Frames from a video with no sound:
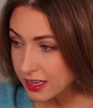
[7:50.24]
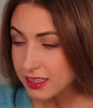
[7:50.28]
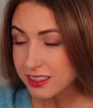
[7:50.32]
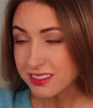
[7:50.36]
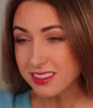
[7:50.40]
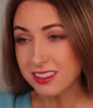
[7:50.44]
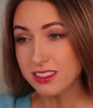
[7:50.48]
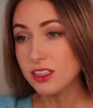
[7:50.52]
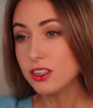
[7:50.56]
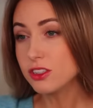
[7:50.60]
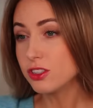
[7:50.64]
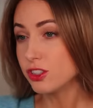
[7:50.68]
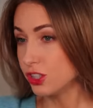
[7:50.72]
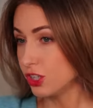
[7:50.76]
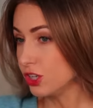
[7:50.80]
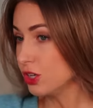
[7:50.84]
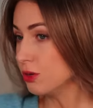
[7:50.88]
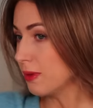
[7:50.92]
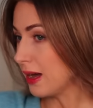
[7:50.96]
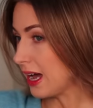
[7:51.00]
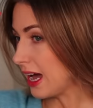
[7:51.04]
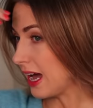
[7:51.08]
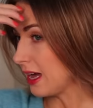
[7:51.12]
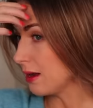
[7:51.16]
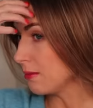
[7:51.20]
It doesn't look too
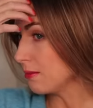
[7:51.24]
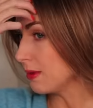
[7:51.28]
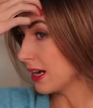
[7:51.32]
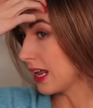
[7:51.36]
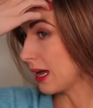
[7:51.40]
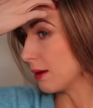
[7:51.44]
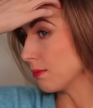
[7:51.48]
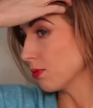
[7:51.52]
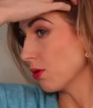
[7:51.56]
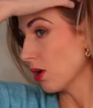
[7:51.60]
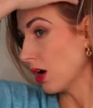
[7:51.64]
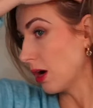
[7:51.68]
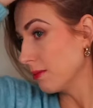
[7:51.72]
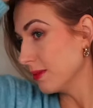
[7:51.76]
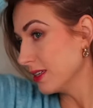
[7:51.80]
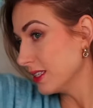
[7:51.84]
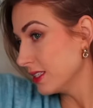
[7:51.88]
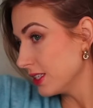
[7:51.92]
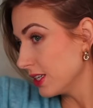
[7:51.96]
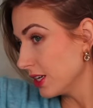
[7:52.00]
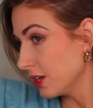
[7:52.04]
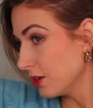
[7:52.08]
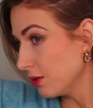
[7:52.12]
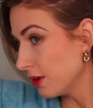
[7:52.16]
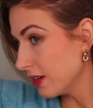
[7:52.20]
bad, but I
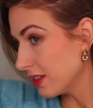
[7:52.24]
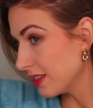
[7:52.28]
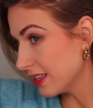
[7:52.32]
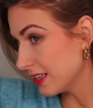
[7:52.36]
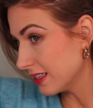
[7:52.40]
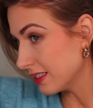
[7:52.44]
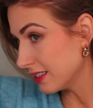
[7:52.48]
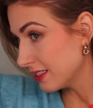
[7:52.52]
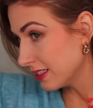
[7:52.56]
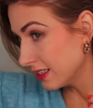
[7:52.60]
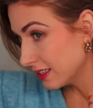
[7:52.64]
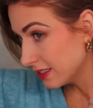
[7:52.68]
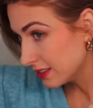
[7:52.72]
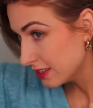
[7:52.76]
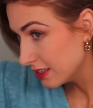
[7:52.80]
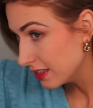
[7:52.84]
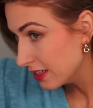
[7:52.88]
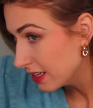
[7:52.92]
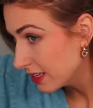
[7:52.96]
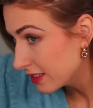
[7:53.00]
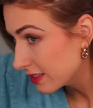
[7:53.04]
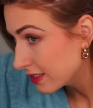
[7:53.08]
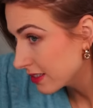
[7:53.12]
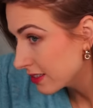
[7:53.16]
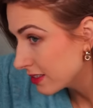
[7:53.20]
promise you this is
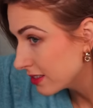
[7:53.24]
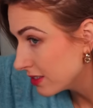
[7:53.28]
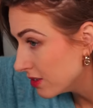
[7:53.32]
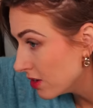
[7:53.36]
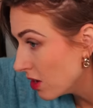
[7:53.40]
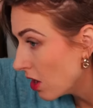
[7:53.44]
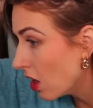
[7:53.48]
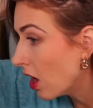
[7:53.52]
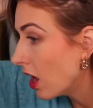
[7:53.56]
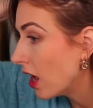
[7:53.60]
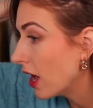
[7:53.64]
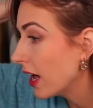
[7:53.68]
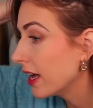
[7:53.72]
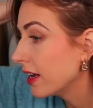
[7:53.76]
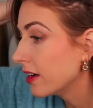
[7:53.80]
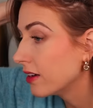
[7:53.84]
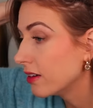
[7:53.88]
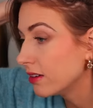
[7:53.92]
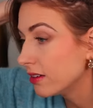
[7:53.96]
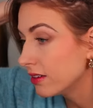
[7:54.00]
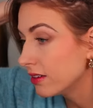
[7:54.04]
not